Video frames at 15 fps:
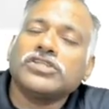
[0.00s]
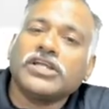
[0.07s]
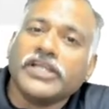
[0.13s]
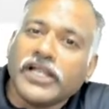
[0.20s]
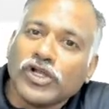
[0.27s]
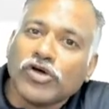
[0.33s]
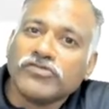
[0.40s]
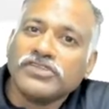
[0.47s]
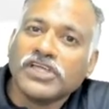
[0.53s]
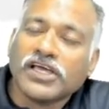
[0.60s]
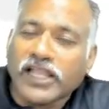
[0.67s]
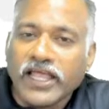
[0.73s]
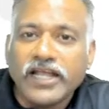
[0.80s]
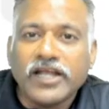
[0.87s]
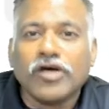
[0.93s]
the data of the
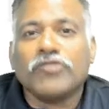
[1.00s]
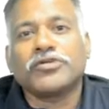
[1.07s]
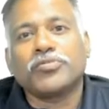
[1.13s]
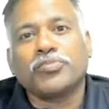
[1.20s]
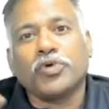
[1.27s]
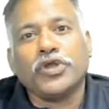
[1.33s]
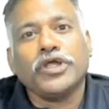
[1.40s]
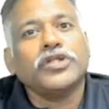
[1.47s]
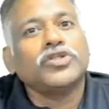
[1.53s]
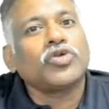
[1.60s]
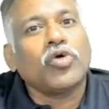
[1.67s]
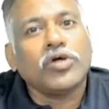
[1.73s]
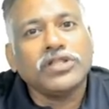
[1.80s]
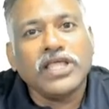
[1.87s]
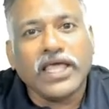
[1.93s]
client after putting it through
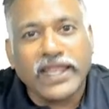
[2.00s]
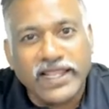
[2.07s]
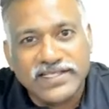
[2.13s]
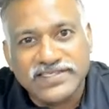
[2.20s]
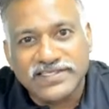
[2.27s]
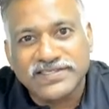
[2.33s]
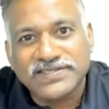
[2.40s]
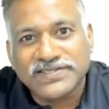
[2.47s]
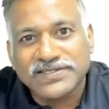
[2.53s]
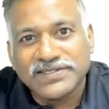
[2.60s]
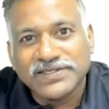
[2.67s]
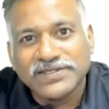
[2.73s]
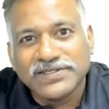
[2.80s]
all the analysis,